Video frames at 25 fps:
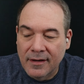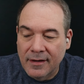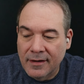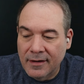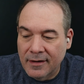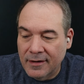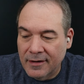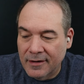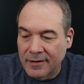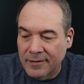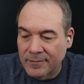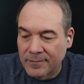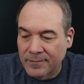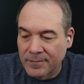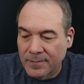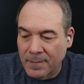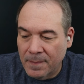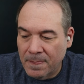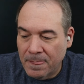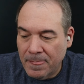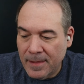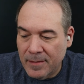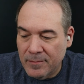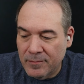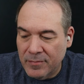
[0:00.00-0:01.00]

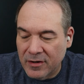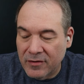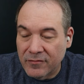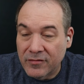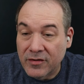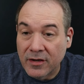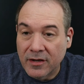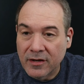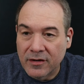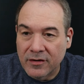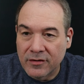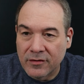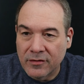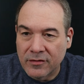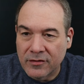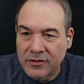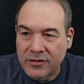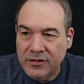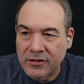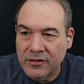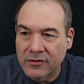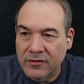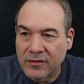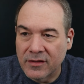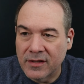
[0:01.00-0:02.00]
But if you can do the
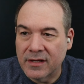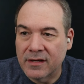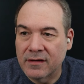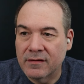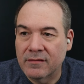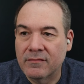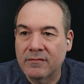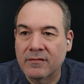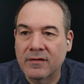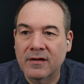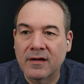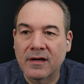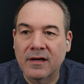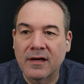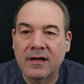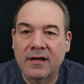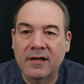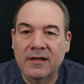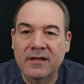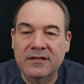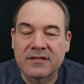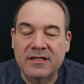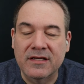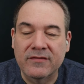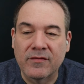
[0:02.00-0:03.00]
2, then
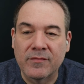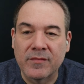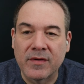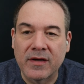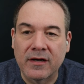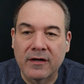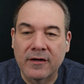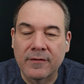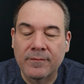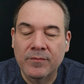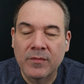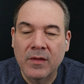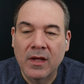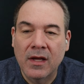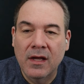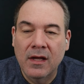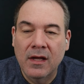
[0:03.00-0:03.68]
it's even better.